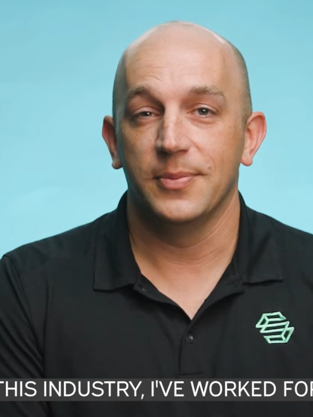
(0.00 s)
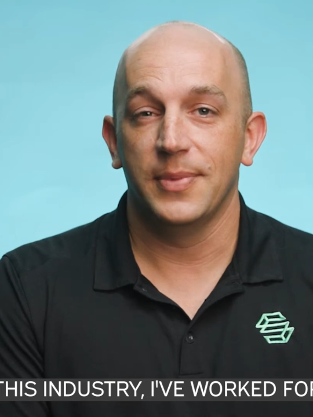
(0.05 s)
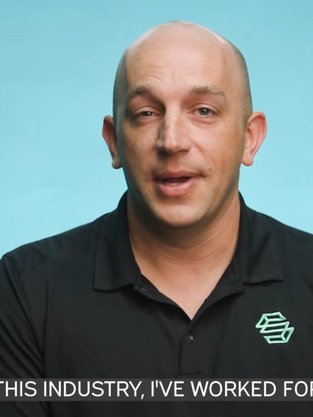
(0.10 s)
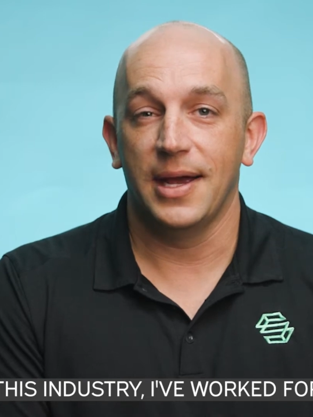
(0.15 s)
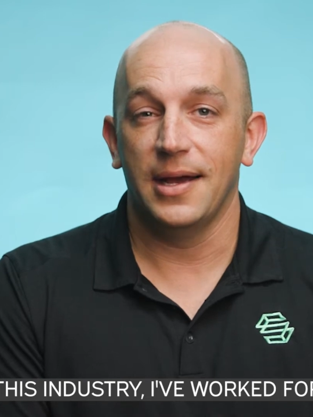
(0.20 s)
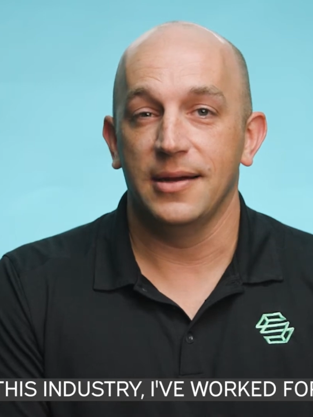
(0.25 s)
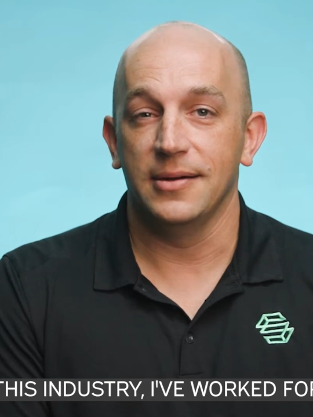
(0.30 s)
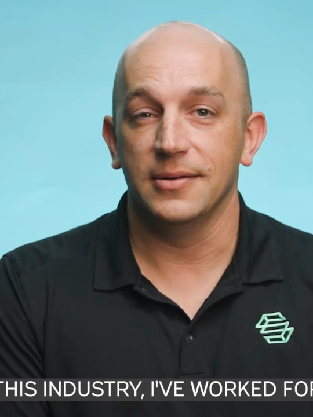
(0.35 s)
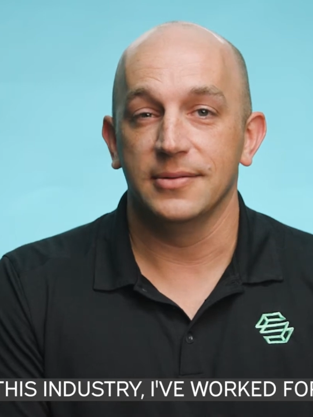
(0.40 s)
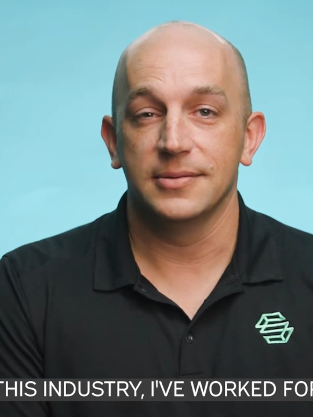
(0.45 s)

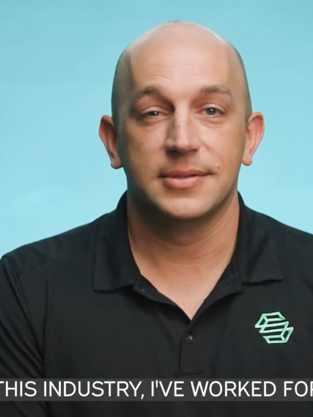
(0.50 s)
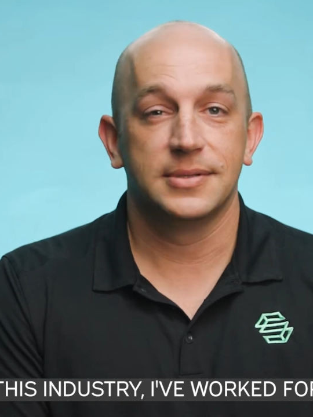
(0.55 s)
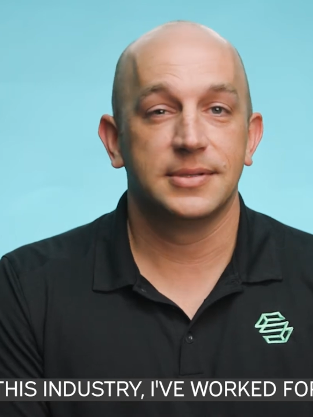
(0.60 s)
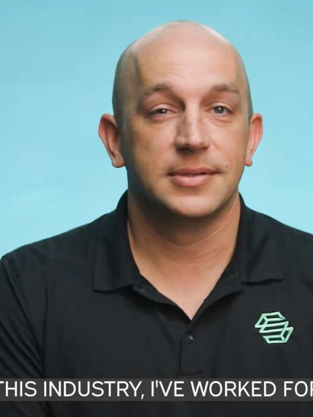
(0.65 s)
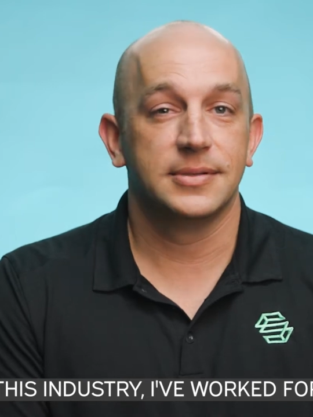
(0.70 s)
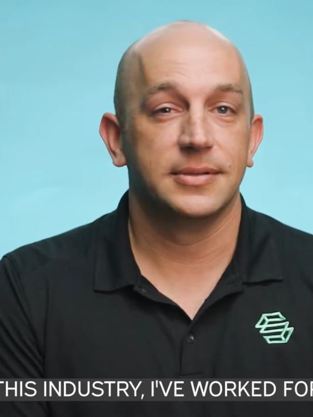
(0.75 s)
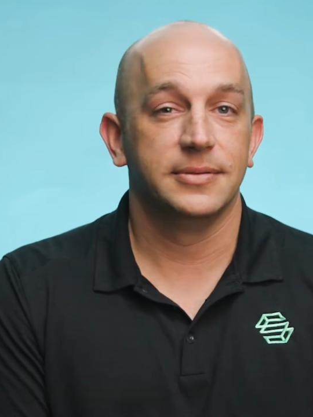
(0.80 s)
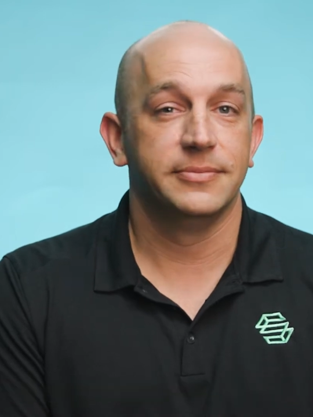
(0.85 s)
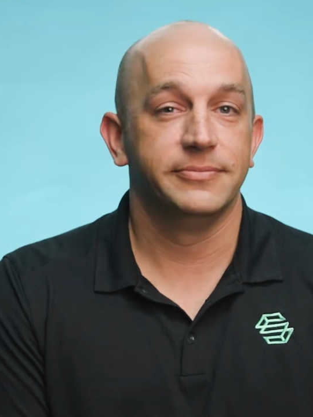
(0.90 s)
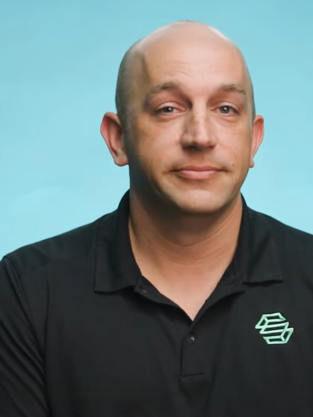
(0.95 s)
about,
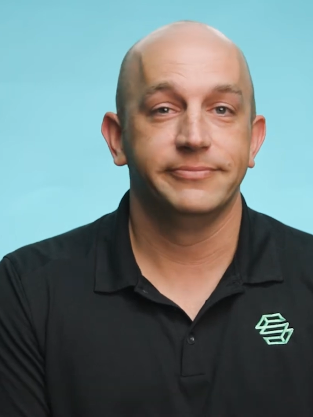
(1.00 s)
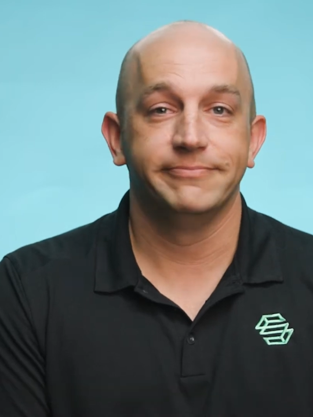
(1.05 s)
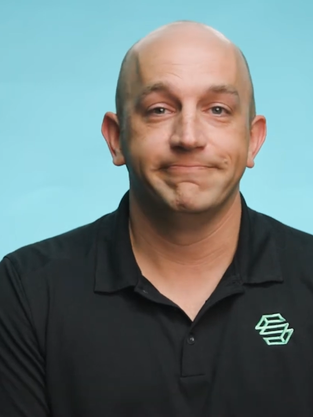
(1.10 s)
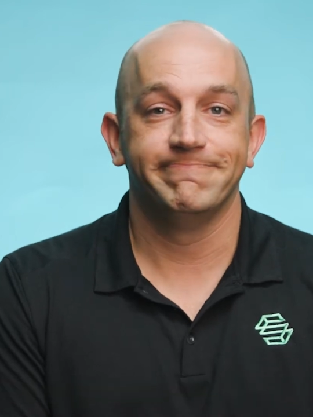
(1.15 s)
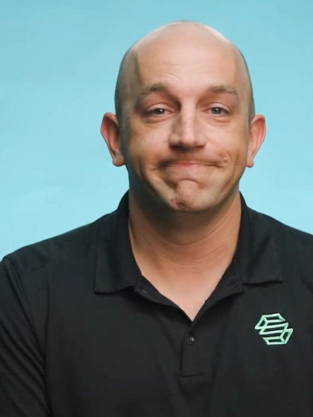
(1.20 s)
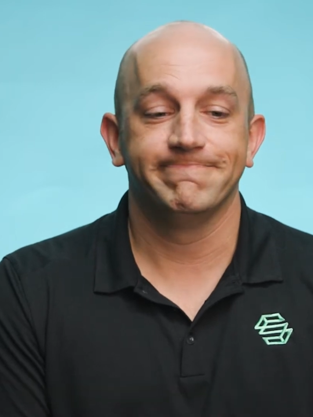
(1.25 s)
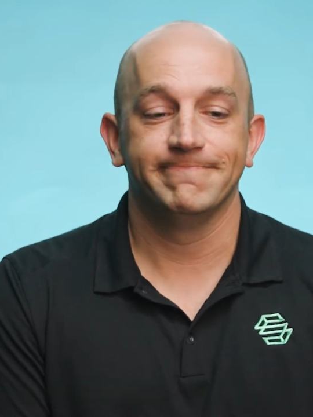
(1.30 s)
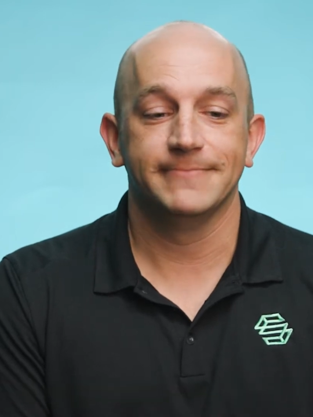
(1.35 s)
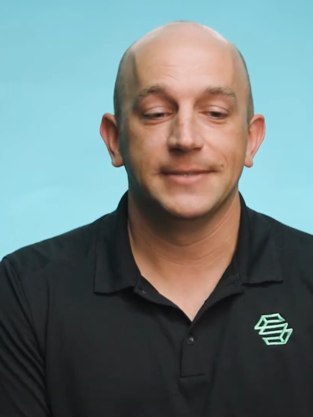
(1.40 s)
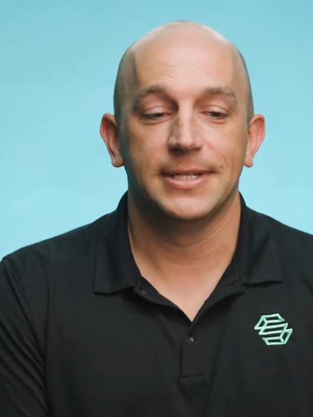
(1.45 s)

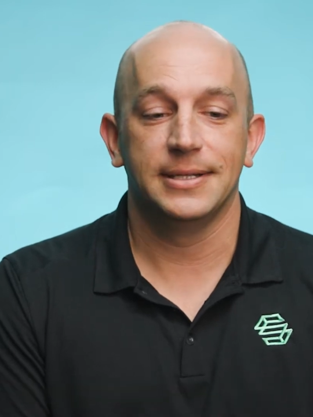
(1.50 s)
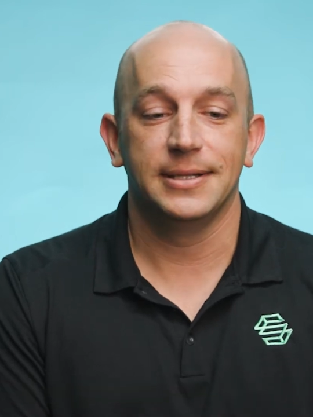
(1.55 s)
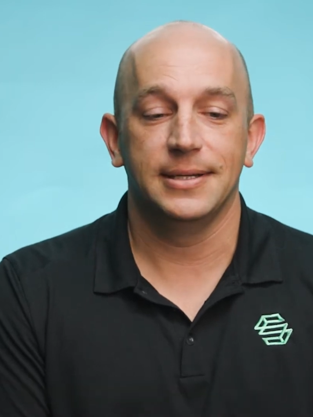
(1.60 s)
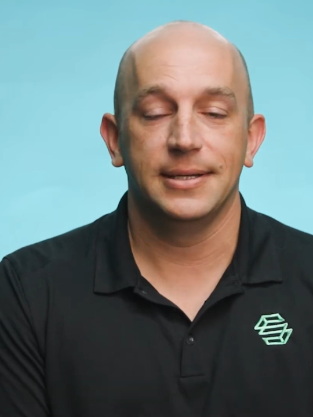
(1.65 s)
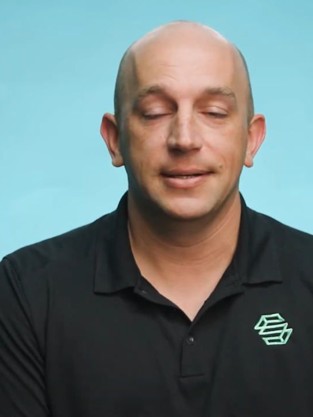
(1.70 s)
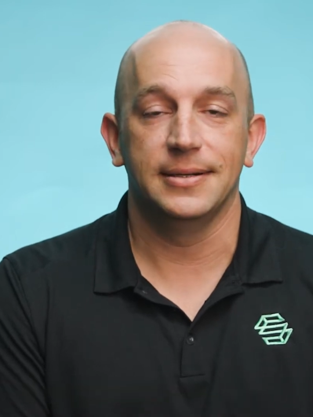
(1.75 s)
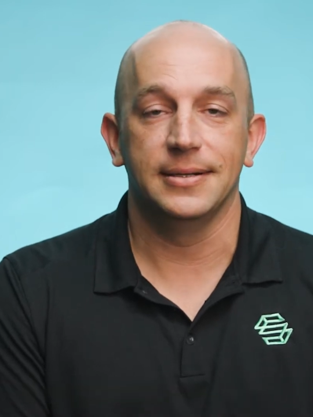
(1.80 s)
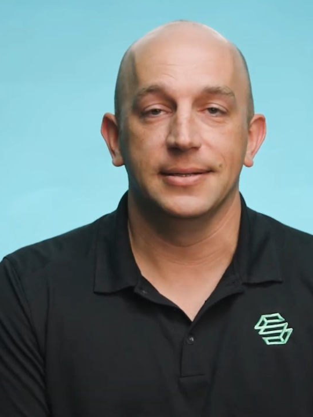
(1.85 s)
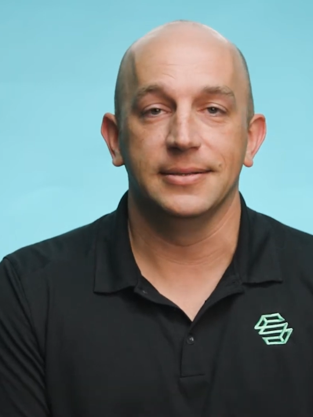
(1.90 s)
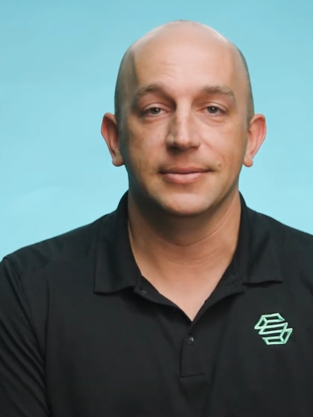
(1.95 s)

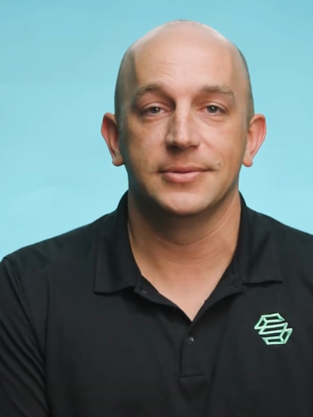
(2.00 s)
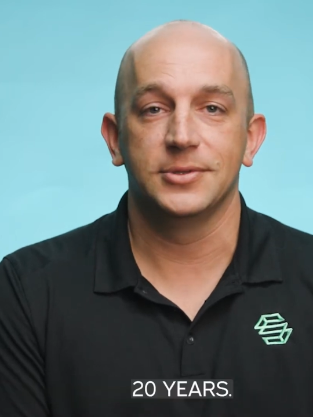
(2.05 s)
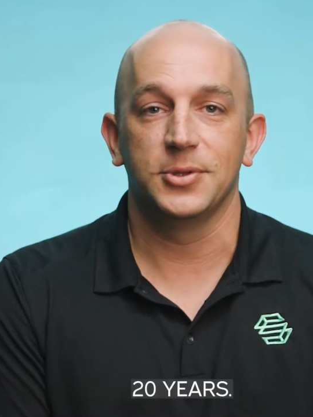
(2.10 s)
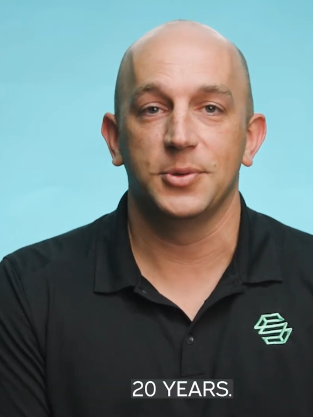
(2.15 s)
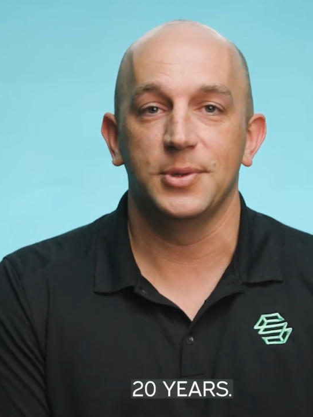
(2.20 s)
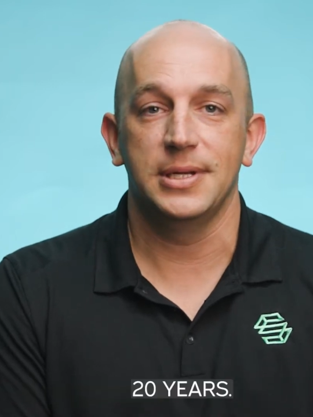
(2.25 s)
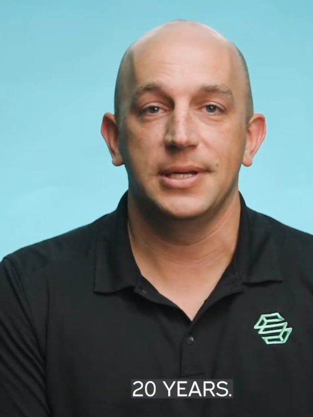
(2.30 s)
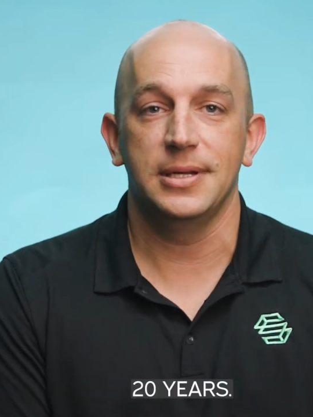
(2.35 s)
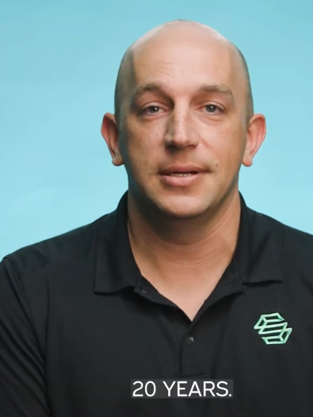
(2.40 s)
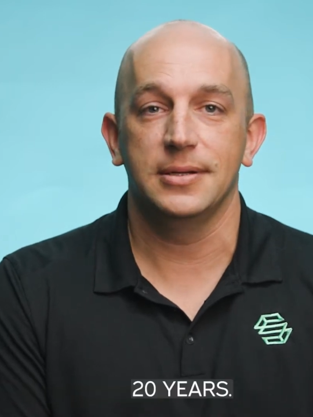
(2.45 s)
I don't know,
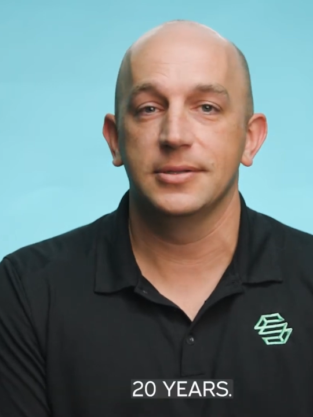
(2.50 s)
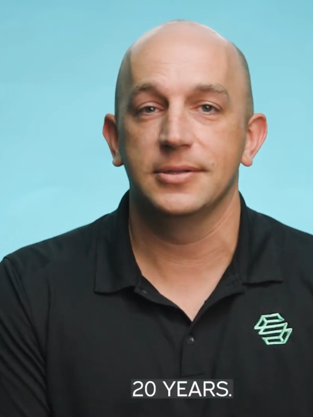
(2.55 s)
20